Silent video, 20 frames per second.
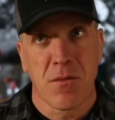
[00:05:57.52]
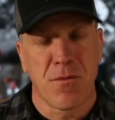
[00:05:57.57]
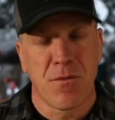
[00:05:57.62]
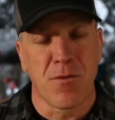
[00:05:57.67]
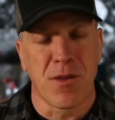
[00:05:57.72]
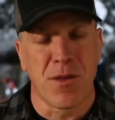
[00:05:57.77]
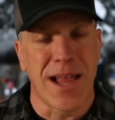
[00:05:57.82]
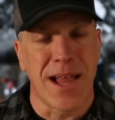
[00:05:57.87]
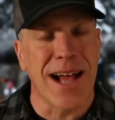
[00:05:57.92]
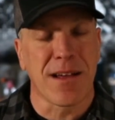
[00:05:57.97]

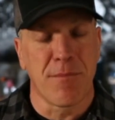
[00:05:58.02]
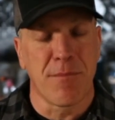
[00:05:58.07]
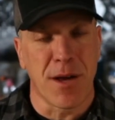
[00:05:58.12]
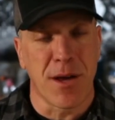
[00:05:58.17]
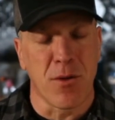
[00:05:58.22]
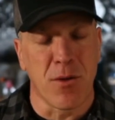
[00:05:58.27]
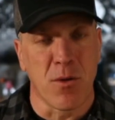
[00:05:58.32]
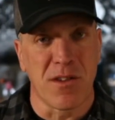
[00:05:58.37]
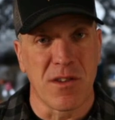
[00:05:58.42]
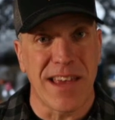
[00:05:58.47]
for lack of
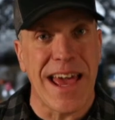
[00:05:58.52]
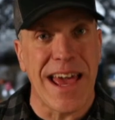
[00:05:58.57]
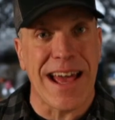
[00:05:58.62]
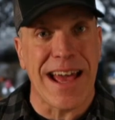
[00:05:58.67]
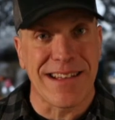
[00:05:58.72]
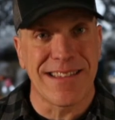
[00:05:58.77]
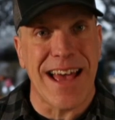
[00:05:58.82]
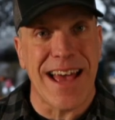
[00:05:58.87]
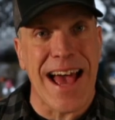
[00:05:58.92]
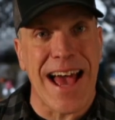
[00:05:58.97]
better words,
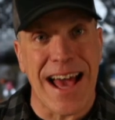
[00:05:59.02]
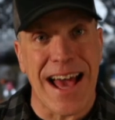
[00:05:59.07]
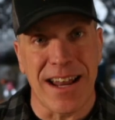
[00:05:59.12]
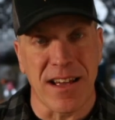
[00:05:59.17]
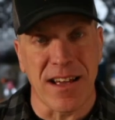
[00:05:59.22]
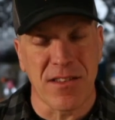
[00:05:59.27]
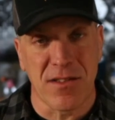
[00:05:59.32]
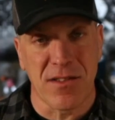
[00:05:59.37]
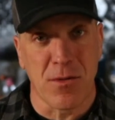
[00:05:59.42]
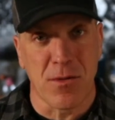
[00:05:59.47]

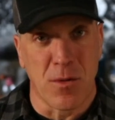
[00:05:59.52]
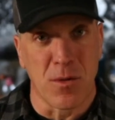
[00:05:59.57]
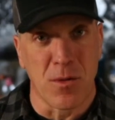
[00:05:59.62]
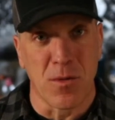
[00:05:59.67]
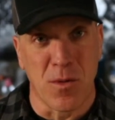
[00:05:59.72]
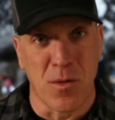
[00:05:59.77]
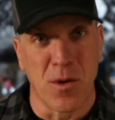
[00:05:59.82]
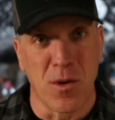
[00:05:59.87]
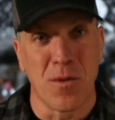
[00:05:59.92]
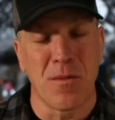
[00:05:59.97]
ex-addicts, quote
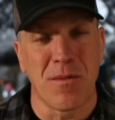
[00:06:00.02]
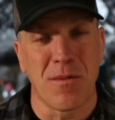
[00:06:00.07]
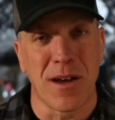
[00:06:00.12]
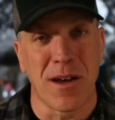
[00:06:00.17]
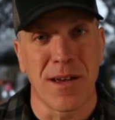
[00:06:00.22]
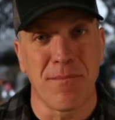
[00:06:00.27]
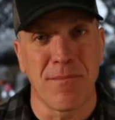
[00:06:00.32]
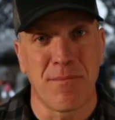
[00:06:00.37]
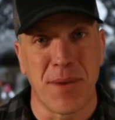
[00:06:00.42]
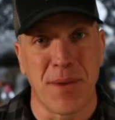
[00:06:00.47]
unquote,
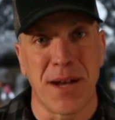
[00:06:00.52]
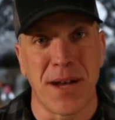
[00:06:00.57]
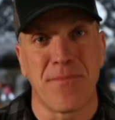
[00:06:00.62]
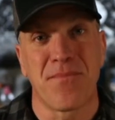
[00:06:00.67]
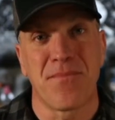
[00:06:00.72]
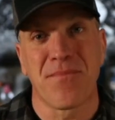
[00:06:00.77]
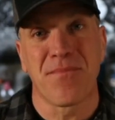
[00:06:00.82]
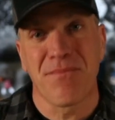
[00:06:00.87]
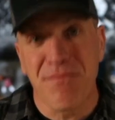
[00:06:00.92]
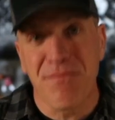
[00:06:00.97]
right?
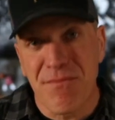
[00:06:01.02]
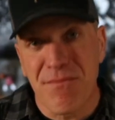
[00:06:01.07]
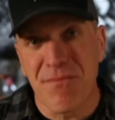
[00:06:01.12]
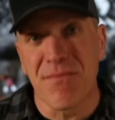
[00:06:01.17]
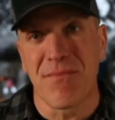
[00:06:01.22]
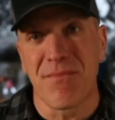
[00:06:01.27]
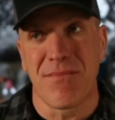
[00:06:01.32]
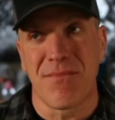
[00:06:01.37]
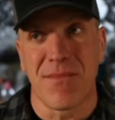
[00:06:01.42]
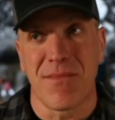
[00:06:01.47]
But
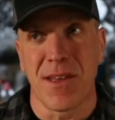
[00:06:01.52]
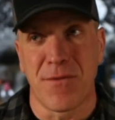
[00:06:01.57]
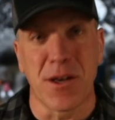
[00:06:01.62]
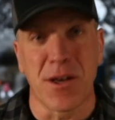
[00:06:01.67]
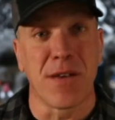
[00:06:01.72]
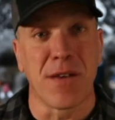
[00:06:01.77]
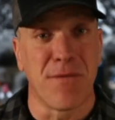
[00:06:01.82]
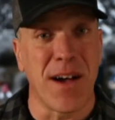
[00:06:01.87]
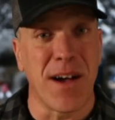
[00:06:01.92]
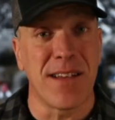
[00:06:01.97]
if
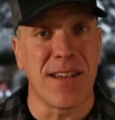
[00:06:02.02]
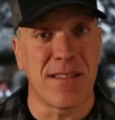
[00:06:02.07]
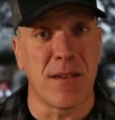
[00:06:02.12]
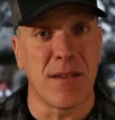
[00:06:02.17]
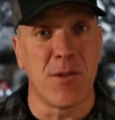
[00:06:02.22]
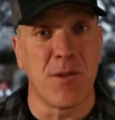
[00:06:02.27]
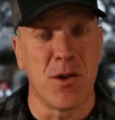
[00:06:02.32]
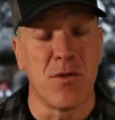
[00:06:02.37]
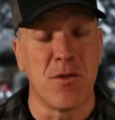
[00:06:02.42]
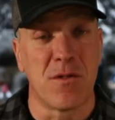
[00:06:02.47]
you can find
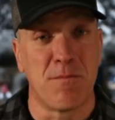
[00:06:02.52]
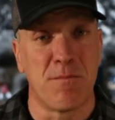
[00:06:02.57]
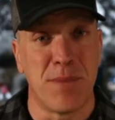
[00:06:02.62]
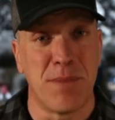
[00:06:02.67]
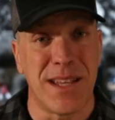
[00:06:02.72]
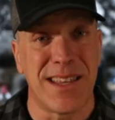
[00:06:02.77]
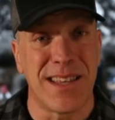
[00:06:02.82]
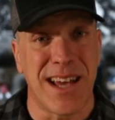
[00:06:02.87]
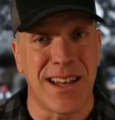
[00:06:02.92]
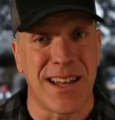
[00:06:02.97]
someone who's
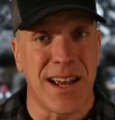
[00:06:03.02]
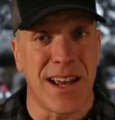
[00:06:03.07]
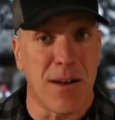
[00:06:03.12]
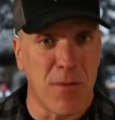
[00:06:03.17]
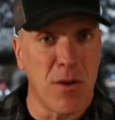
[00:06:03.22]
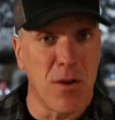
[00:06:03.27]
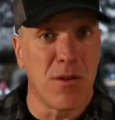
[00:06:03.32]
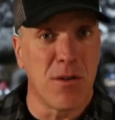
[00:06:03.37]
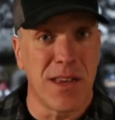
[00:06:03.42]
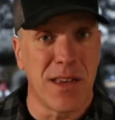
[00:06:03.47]
been down that
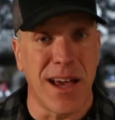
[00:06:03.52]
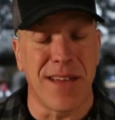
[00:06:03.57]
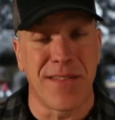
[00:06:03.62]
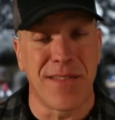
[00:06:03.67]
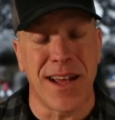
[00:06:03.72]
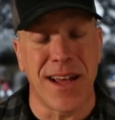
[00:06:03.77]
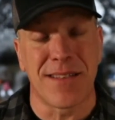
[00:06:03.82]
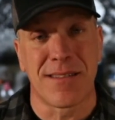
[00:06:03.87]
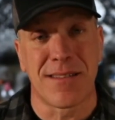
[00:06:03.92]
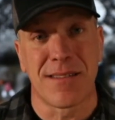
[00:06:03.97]
road, yeah,
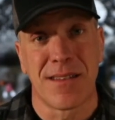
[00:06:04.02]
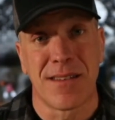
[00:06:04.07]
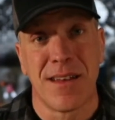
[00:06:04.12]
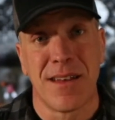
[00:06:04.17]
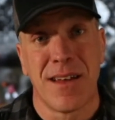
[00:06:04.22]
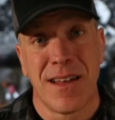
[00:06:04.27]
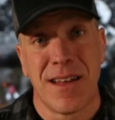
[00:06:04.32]
that's